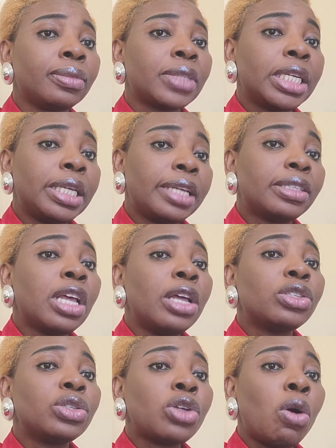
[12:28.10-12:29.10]
Yes,
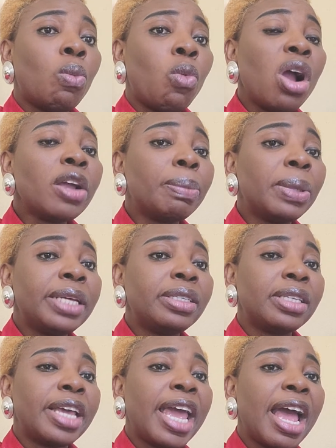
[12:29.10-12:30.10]
some
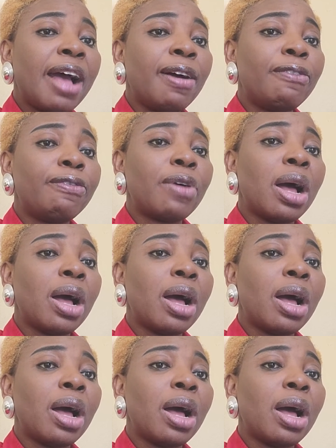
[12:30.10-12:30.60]
workplace, they have